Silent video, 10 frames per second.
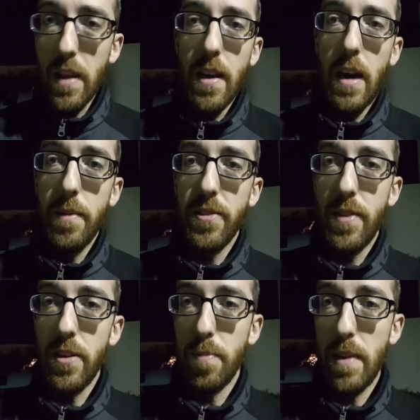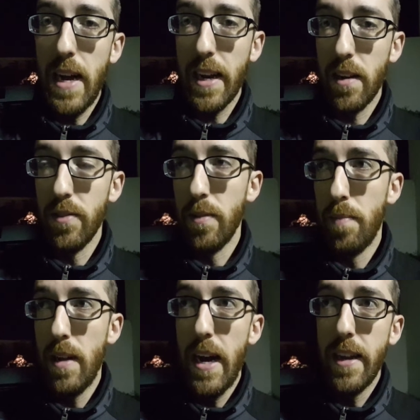Um, as far as plot goes, the
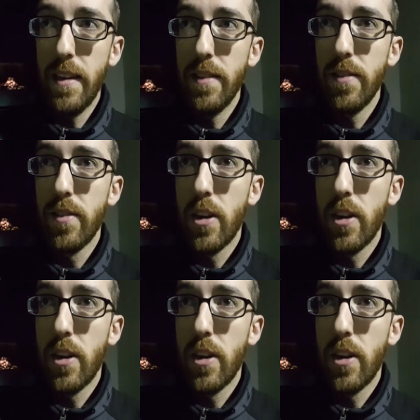plot is